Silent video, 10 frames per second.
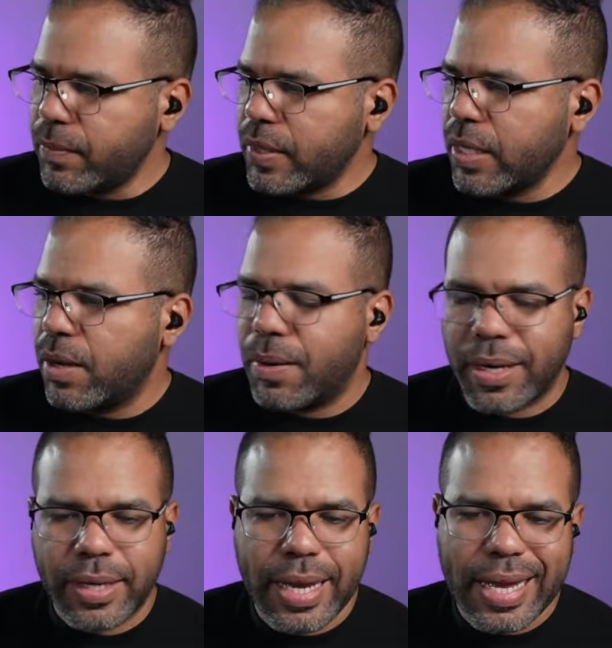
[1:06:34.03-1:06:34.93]
All right,
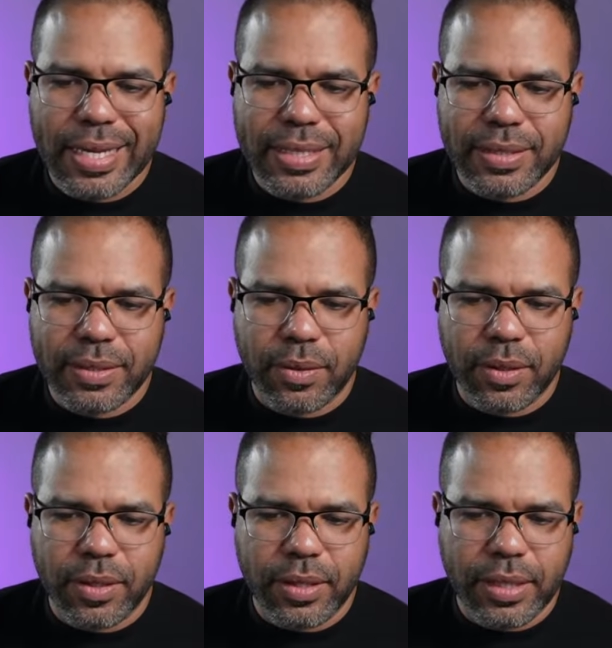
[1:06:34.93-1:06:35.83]
guys.
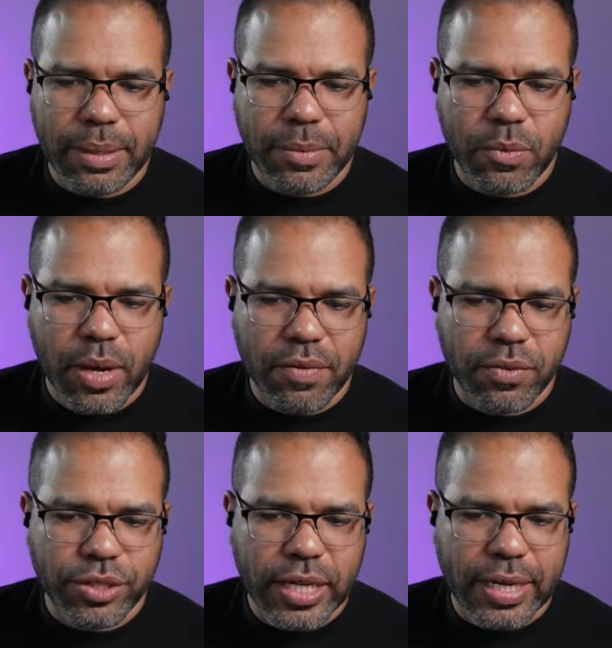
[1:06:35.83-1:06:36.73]
Let me wait for
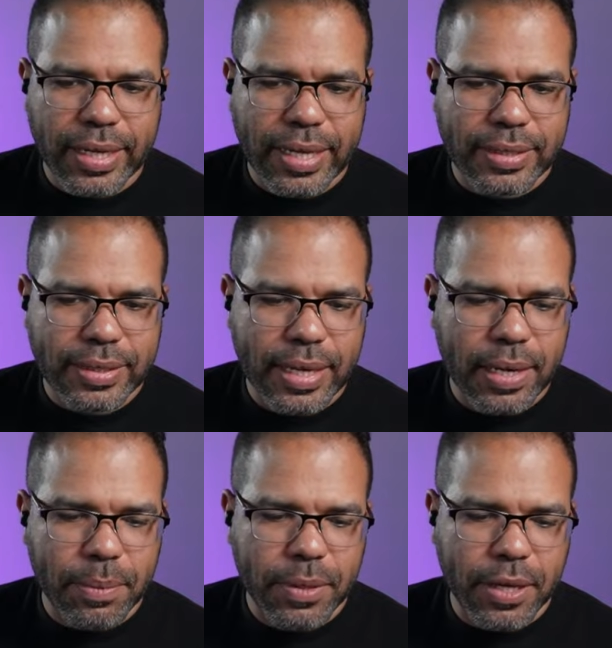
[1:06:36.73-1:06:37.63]
Jane to get set
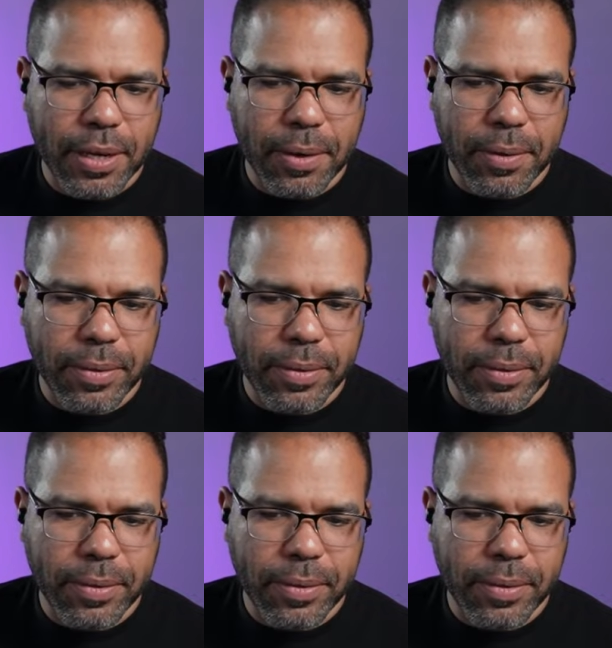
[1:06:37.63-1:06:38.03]
up here.